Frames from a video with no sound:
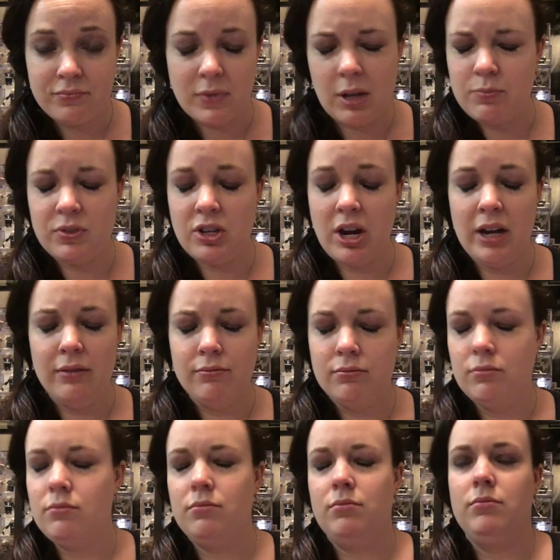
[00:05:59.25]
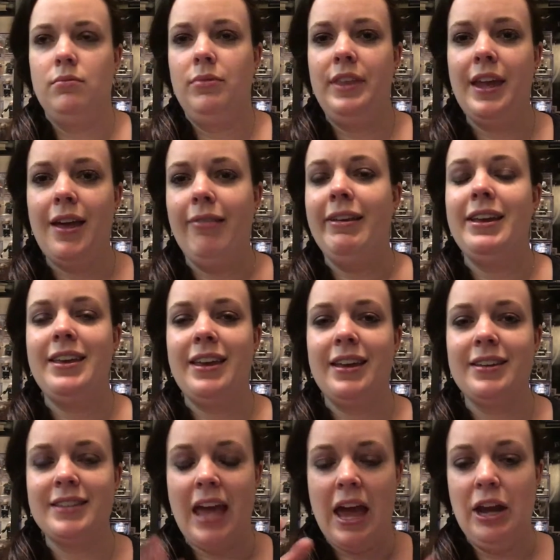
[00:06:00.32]
I'm sorry. The LA
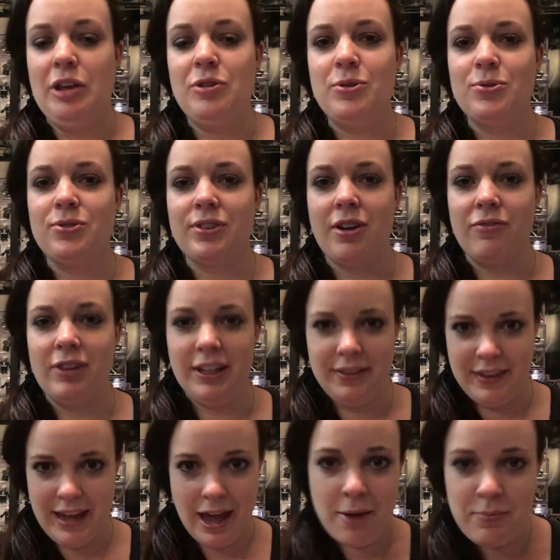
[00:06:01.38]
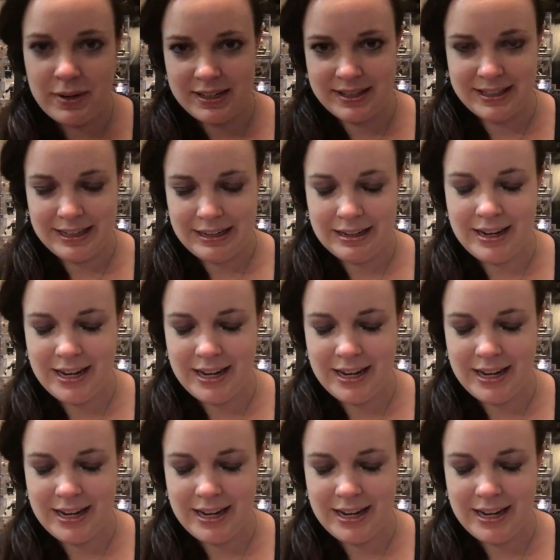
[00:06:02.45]
Kings had a huge scuffle at the Edmonton